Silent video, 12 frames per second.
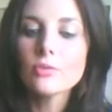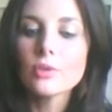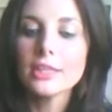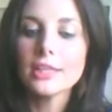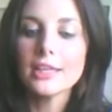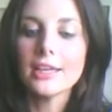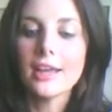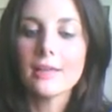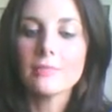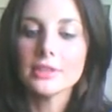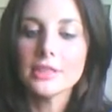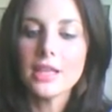really
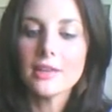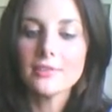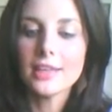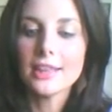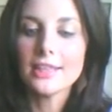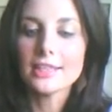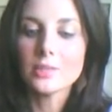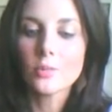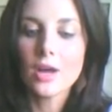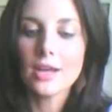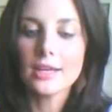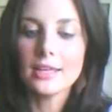am loving this
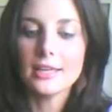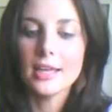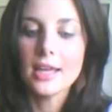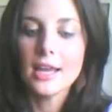one.